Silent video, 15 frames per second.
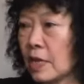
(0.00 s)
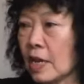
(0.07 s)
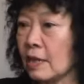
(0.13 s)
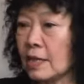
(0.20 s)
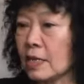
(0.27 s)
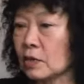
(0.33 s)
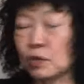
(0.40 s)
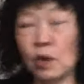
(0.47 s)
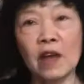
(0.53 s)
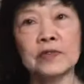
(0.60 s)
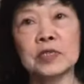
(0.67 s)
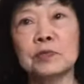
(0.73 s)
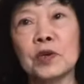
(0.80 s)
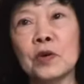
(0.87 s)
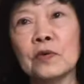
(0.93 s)
thing that
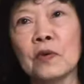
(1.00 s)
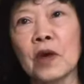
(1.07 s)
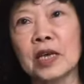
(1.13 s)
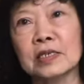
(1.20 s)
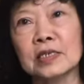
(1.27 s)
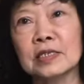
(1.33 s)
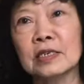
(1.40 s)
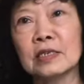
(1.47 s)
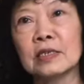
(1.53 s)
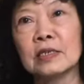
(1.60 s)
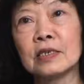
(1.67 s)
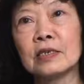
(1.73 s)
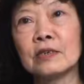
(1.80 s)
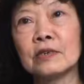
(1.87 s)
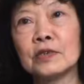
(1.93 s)
drives progress.
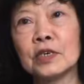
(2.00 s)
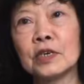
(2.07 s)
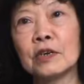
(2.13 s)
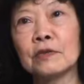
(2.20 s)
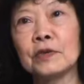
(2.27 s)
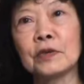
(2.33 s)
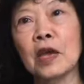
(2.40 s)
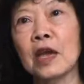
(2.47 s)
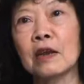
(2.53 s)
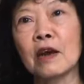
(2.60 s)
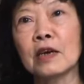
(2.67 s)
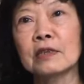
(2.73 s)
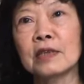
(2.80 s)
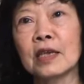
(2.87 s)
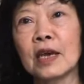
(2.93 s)
You know, you
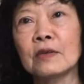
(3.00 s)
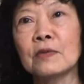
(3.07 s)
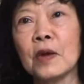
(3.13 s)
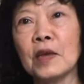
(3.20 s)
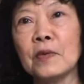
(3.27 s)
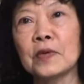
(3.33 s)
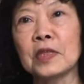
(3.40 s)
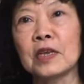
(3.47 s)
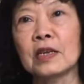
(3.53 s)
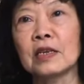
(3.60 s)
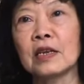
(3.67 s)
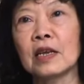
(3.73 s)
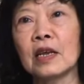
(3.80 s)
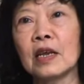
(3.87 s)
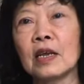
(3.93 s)
cannot get away with
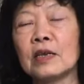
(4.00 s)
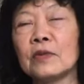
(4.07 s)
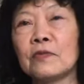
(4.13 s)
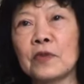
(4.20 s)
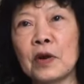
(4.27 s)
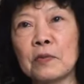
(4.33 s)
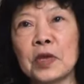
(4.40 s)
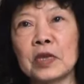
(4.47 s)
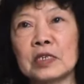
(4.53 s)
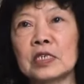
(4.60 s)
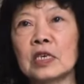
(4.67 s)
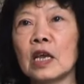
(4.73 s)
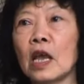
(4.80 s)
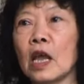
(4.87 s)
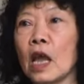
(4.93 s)
it, from
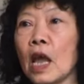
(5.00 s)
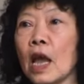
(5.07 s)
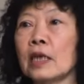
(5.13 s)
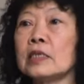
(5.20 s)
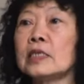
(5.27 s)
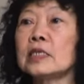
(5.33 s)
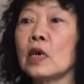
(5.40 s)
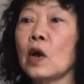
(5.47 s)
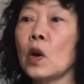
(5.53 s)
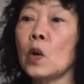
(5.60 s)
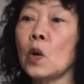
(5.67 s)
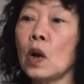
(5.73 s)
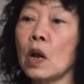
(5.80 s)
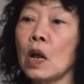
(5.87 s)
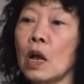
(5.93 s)
it. And
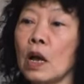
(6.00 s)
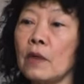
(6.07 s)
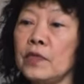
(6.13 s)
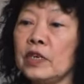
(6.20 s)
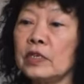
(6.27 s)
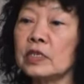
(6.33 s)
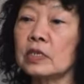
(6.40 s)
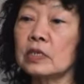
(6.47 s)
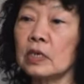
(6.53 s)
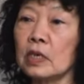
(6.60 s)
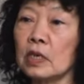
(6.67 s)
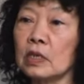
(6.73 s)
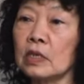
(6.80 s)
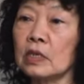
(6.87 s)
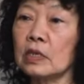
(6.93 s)
so this
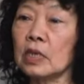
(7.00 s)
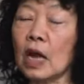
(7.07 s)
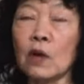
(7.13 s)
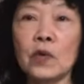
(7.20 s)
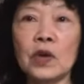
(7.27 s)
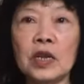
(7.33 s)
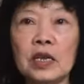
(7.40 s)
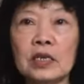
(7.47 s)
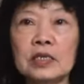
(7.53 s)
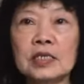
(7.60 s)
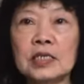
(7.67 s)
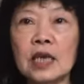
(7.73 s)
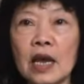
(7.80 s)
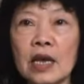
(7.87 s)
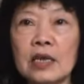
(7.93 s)
Darwinian
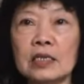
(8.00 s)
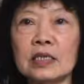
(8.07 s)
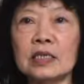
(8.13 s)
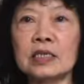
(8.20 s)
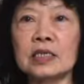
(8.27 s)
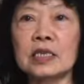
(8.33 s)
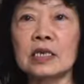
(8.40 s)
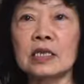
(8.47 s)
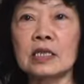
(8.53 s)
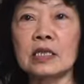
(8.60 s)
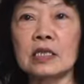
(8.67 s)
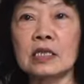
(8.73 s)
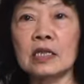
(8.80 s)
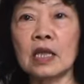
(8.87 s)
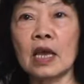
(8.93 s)
science
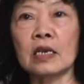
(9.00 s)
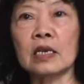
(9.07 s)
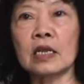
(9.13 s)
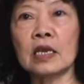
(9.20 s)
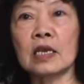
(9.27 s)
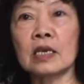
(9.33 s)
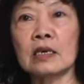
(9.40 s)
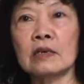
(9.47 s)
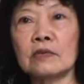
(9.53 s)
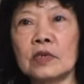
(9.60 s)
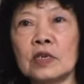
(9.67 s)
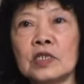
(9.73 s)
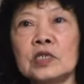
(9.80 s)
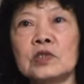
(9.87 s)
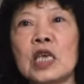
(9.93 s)
then
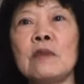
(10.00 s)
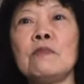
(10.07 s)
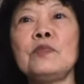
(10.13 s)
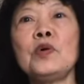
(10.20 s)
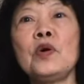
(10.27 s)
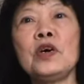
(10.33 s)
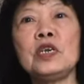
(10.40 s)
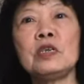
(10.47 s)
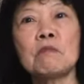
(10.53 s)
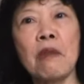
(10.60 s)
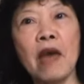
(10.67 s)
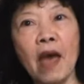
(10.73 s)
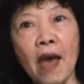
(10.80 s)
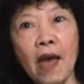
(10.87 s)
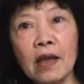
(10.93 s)
is imported
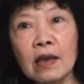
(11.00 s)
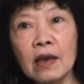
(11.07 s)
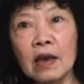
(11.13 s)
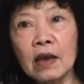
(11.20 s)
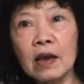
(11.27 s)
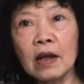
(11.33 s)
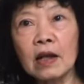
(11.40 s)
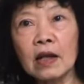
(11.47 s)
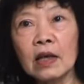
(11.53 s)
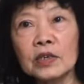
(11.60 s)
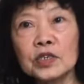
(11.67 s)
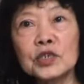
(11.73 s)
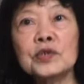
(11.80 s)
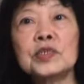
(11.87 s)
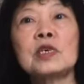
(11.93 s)
back
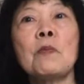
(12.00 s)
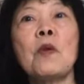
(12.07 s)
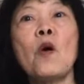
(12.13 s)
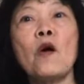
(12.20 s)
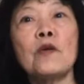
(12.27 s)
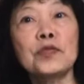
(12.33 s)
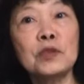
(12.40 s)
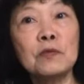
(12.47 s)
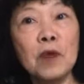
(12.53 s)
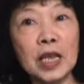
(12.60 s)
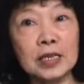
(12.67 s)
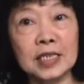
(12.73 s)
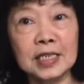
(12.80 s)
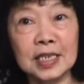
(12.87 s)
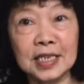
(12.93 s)
to support the
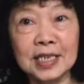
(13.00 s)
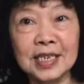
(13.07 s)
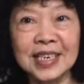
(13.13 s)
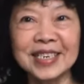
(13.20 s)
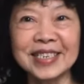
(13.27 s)
rest